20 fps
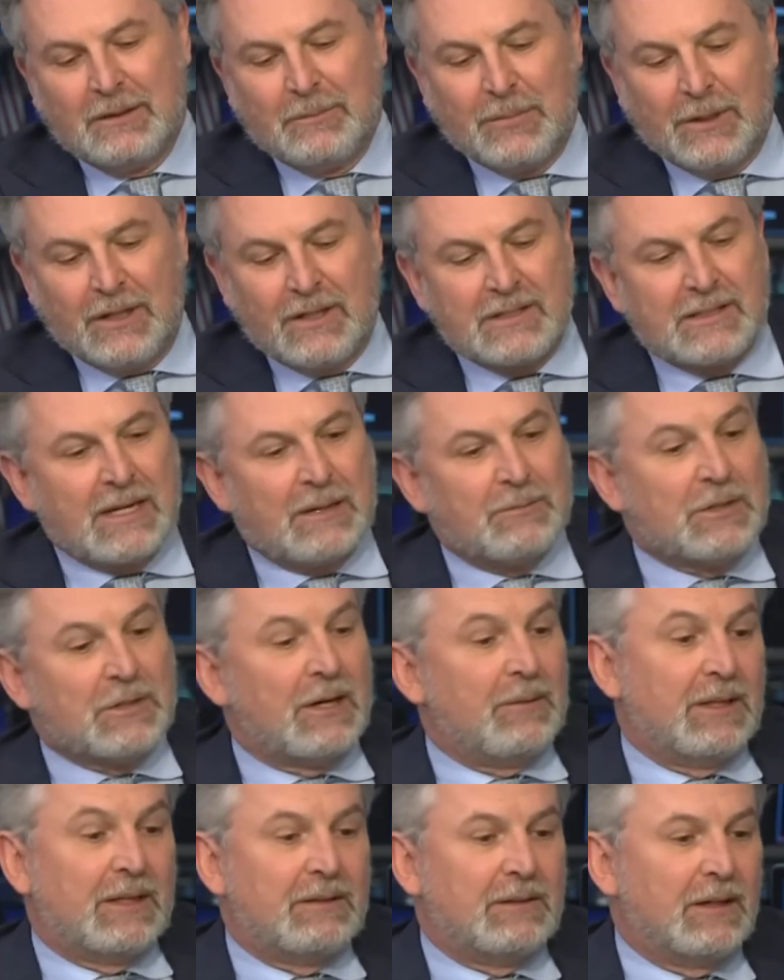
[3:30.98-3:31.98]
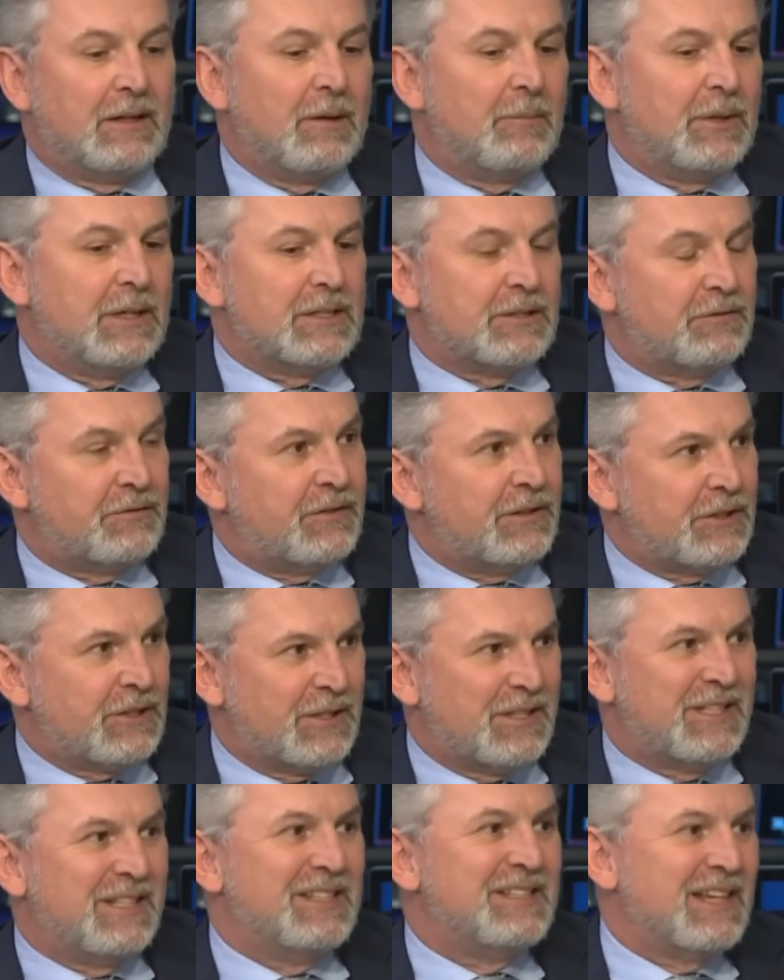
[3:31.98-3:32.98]
But at the same time, the company's
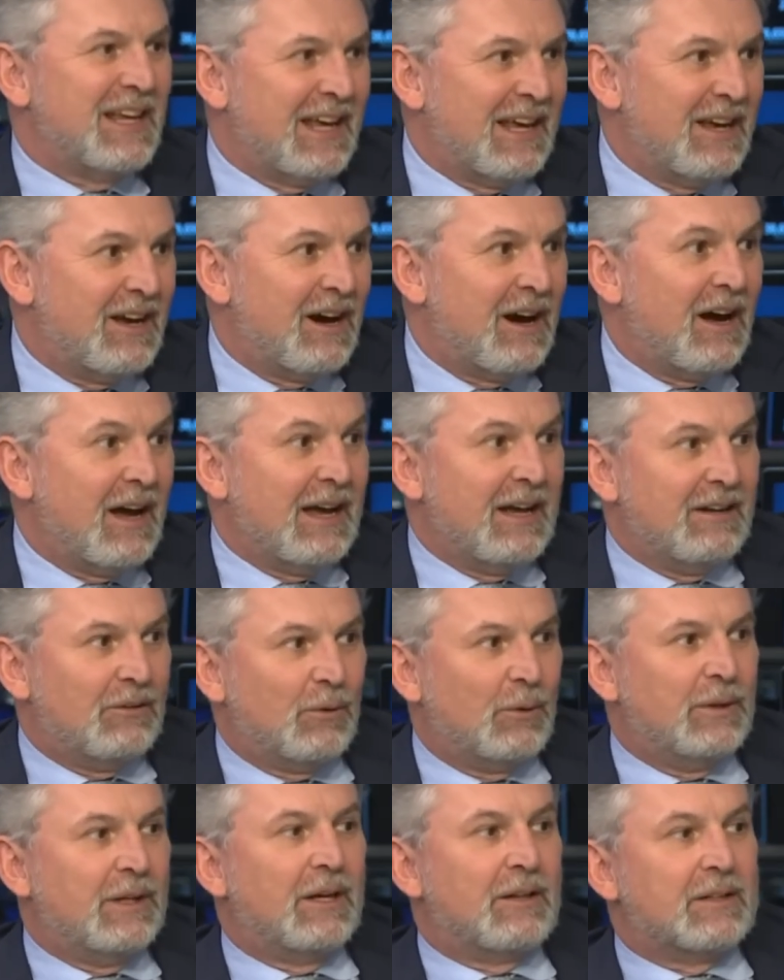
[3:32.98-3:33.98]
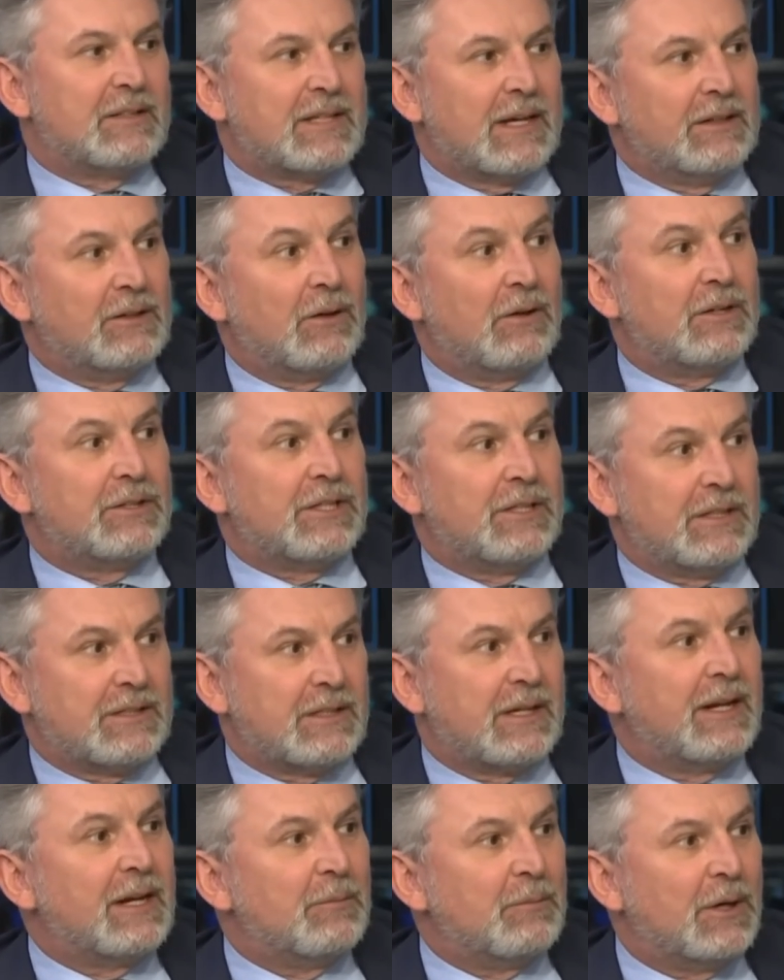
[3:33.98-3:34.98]
efficiencies, AI, all the other technology is
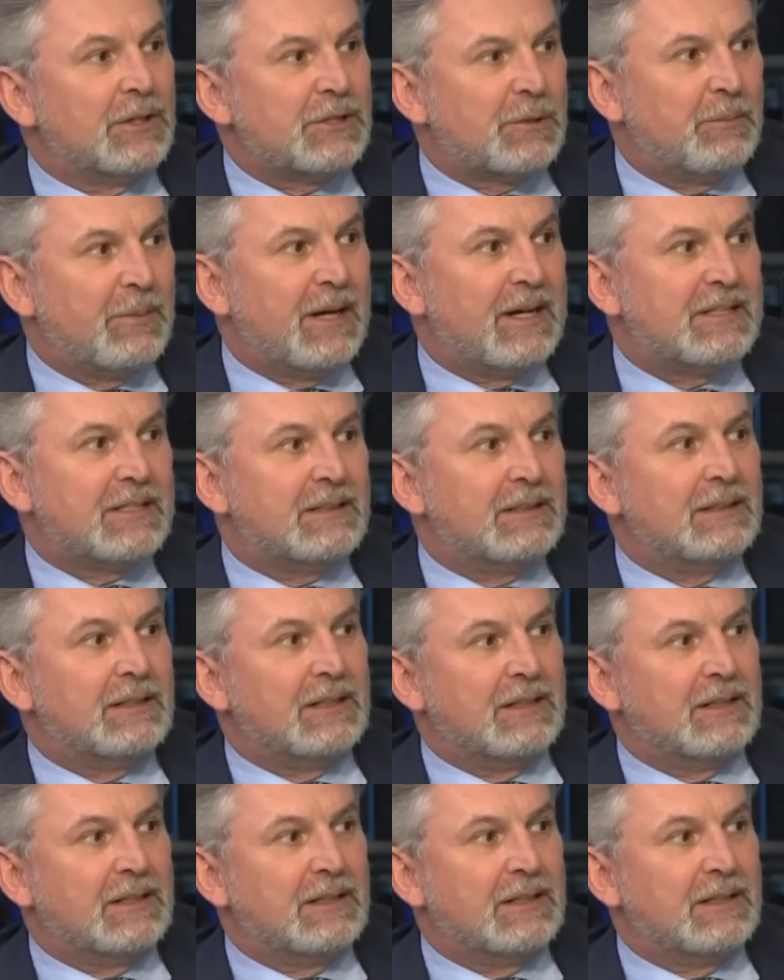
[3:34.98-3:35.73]
getting much better.